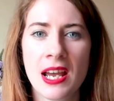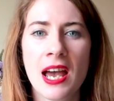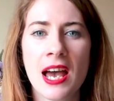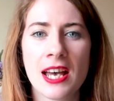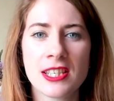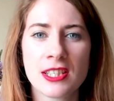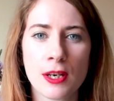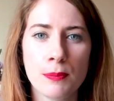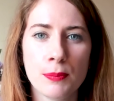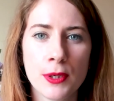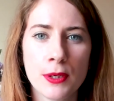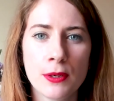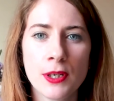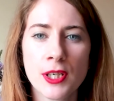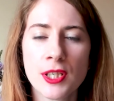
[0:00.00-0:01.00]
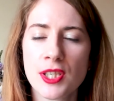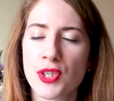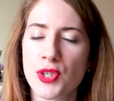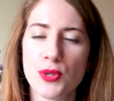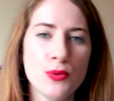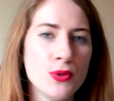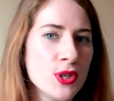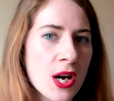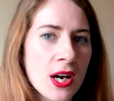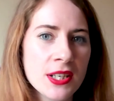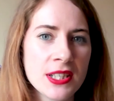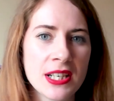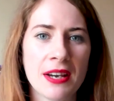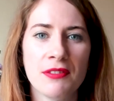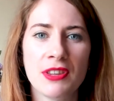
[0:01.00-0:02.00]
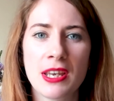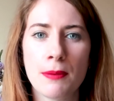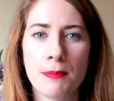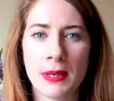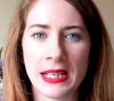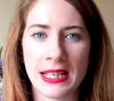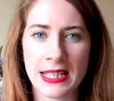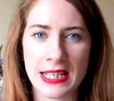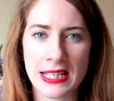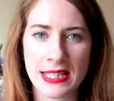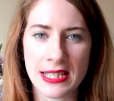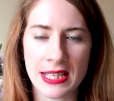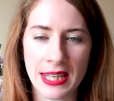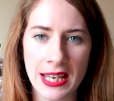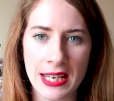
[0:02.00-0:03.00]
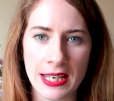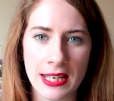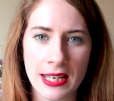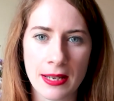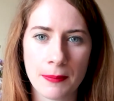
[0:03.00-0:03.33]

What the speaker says: as computers do not have the ability to think.